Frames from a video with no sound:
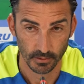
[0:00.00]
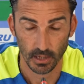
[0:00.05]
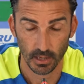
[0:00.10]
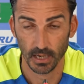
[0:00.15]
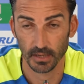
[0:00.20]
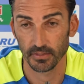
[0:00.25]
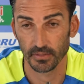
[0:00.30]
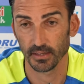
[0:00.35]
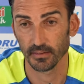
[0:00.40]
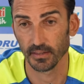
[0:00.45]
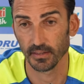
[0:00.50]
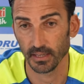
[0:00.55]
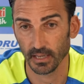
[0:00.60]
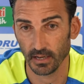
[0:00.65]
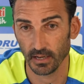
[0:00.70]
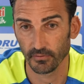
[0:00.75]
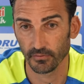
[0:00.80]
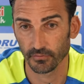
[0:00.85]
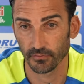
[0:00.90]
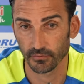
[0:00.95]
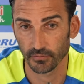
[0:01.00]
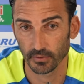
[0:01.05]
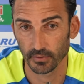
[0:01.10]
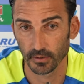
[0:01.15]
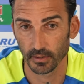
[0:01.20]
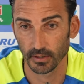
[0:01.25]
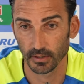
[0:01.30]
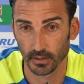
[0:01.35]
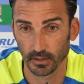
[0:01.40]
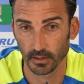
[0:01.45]
I think they have
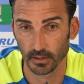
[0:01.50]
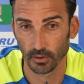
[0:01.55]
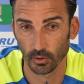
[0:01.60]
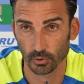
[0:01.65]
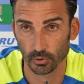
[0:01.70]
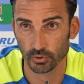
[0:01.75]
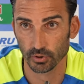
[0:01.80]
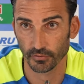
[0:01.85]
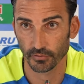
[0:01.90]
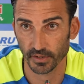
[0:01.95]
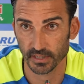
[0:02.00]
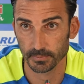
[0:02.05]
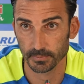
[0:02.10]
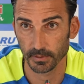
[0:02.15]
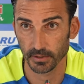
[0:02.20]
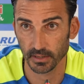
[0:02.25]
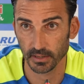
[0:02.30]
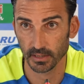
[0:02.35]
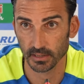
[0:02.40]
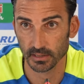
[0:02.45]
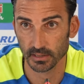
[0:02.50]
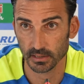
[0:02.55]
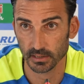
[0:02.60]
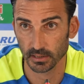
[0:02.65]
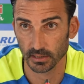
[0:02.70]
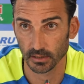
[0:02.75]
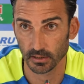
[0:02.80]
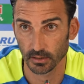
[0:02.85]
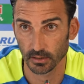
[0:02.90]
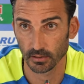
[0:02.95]
uh, lots of
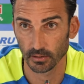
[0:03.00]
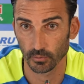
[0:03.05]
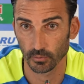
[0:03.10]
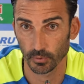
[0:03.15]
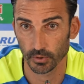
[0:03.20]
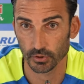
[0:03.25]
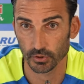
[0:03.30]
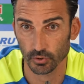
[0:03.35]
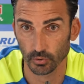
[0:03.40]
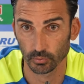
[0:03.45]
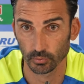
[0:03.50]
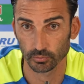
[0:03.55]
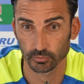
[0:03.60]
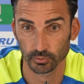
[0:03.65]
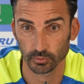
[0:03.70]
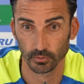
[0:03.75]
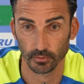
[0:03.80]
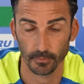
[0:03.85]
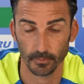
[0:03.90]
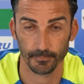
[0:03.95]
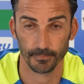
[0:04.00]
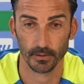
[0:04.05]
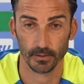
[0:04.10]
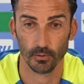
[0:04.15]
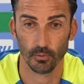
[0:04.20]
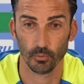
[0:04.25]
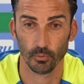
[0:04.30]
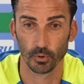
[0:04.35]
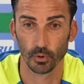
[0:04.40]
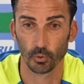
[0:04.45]
experience. Uh, we showed, uh,
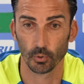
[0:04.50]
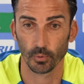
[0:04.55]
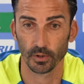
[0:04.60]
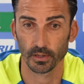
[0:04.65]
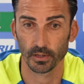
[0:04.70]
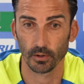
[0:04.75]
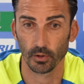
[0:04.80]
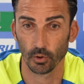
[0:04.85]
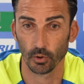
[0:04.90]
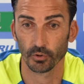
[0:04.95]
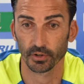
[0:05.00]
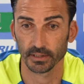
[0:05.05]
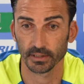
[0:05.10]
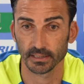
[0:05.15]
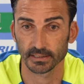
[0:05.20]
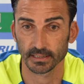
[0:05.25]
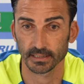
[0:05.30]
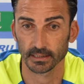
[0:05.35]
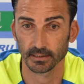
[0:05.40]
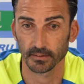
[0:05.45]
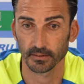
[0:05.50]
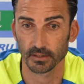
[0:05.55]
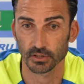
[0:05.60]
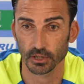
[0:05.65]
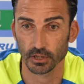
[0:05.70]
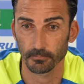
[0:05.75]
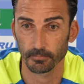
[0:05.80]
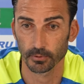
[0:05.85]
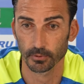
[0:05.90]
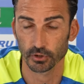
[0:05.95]
we already started the
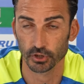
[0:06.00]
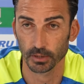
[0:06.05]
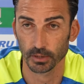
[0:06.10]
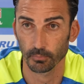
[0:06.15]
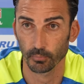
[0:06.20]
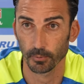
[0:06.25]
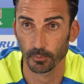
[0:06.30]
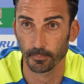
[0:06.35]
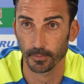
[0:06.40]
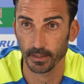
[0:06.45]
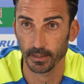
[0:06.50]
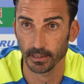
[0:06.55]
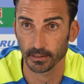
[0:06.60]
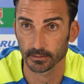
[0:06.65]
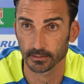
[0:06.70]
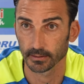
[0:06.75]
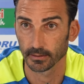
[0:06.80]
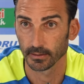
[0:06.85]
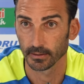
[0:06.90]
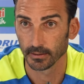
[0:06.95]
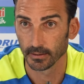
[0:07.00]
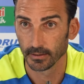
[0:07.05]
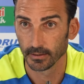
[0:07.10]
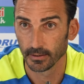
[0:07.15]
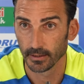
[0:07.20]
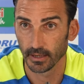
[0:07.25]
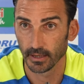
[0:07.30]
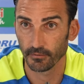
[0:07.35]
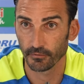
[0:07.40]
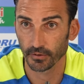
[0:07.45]
championship. We played
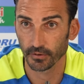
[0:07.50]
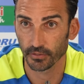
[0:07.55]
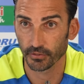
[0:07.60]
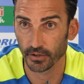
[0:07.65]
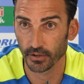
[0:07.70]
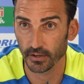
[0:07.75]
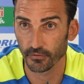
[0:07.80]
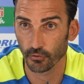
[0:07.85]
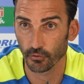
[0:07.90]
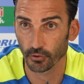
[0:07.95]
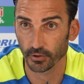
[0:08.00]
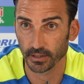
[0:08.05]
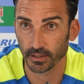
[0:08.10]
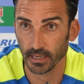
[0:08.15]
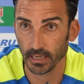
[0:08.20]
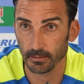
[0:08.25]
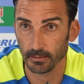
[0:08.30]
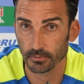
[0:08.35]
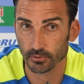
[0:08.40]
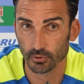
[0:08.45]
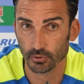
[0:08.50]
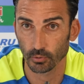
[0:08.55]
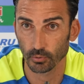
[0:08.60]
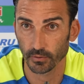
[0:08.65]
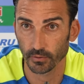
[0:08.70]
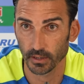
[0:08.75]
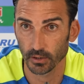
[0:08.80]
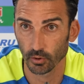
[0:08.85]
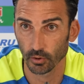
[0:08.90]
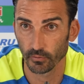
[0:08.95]
every three, four games, so
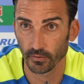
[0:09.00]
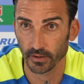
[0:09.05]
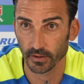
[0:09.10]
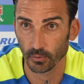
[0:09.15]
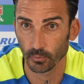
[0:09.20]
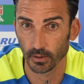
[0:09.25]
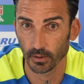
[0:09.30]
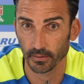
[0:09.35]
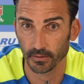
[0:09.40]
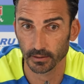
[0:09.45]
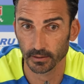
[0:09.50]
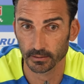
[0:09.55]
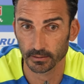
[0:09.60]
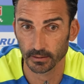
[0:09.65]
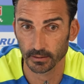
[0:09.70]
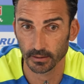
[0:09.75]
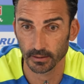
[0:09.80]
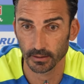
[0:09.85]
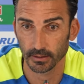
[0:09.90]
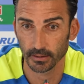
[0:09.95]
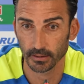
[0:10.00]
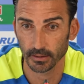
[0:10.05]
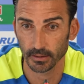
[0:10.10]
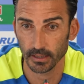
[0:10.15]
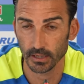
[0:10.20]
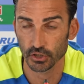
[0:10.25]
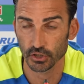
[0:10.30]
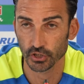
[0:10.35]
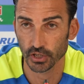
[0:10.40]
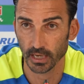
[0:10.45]
they know very well that uh,
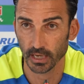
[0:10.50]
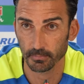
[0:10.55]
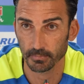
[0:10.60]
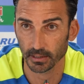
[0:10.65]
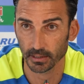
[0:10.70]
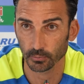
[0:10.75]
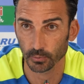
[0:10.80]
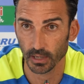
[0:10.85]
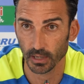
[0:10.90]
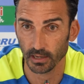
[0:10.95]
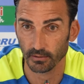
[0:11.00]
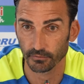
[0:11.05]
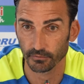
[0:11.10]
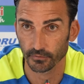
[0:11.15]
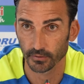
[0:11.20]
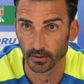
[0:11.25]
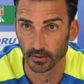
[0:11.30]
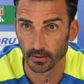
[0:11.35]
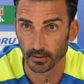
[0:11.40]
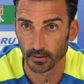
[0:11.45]
each game that we have